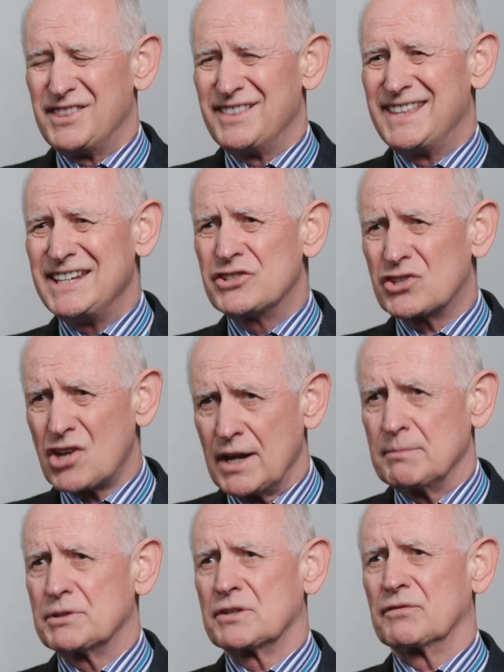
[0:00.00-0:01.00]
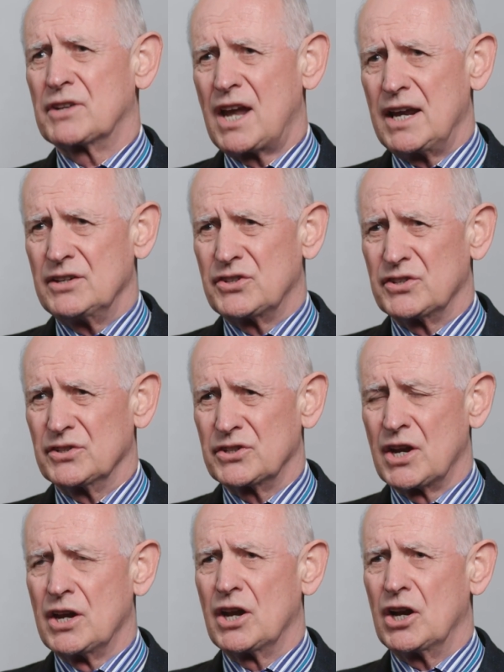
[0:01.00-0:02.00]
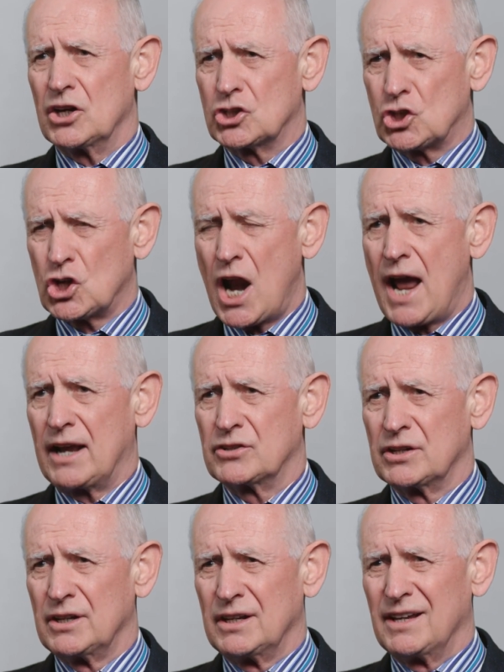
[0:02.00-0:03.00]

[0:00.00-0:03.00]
These types of cases attract